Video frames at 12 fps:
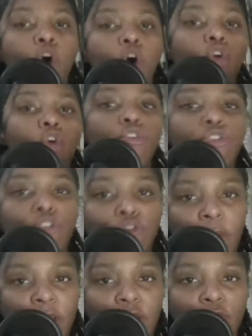who you've
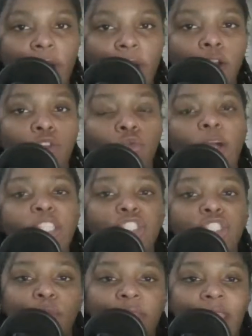been around, what
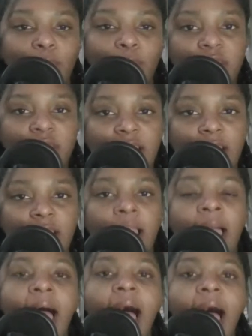you've been able to see,
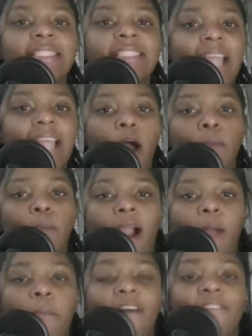has now
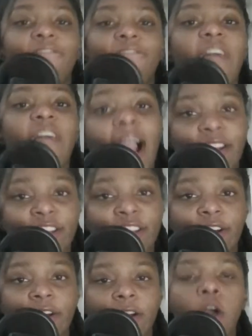become a
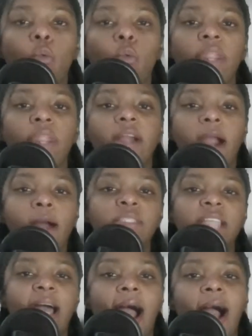factor when it comes
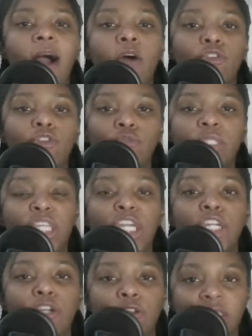to how you see
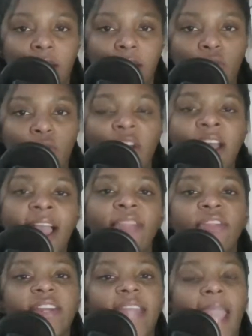yourself and
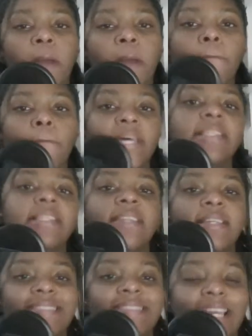the
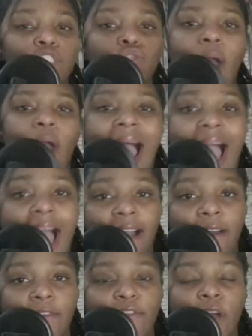capabilities that you have.
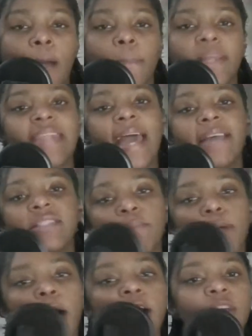But that's the
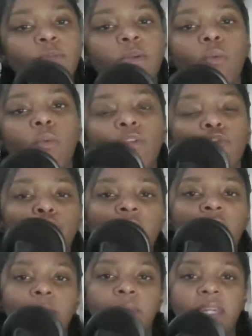part that we want to
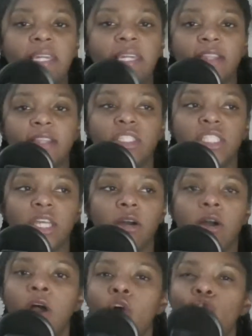really begin to
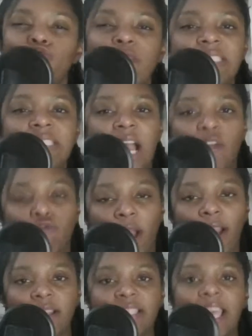
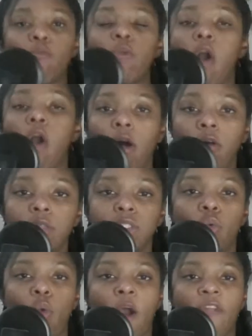redirect. And we also
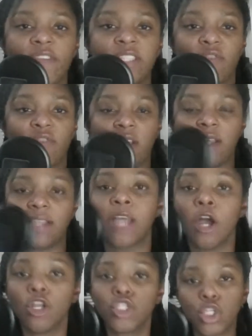want these feelings
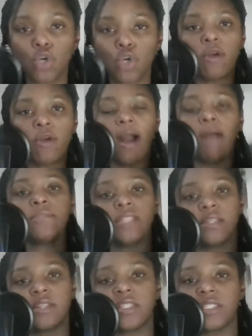to come
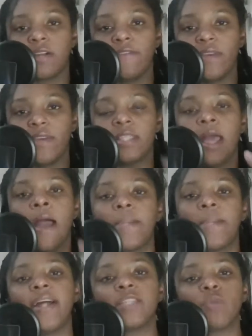to the surface
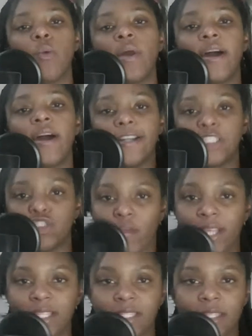because we want to
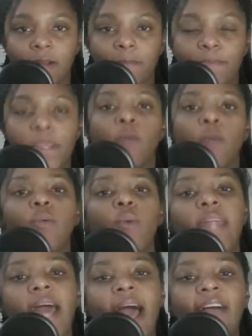address them. We want
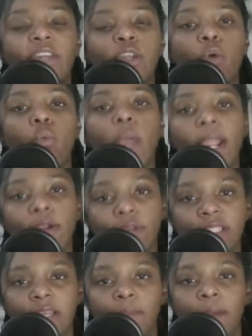to have an
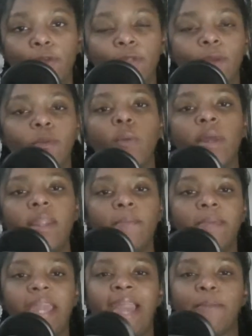awareness about them. We want to
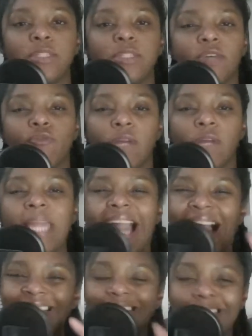be able to really
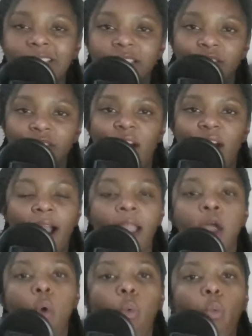identify
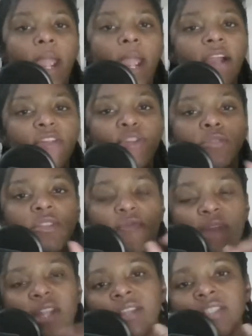where those
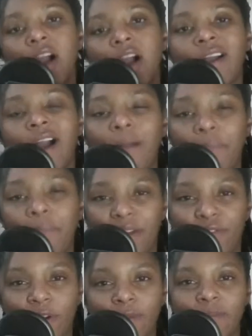feelings are coming
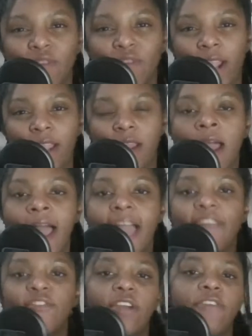from, right?
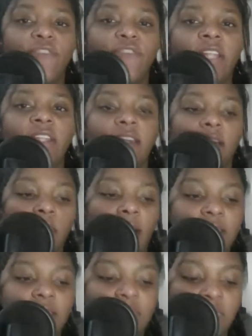If you're feeling
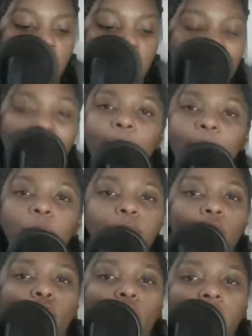less than
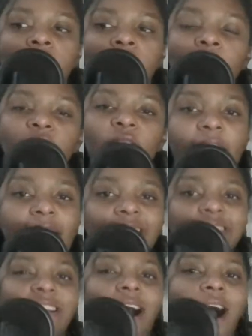capable or not
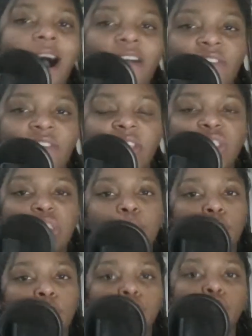as confident to
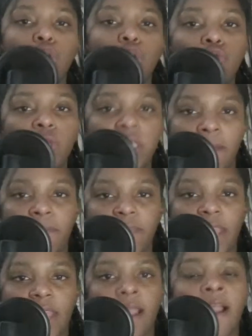pursue
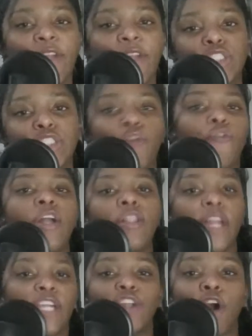something that you feel
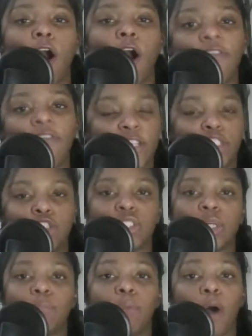in your heart that you're
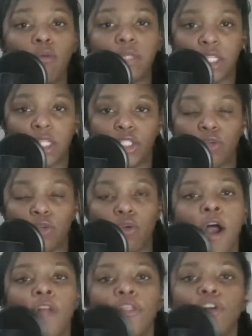supposed to do,
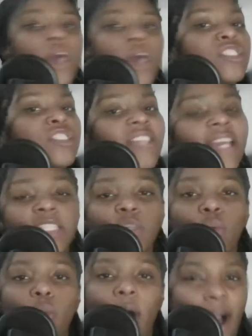the question is
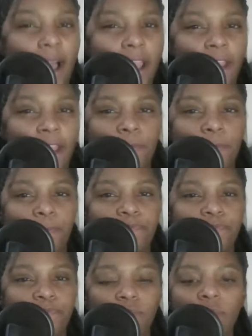why?
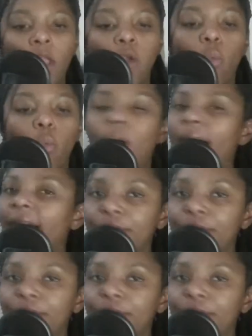Why do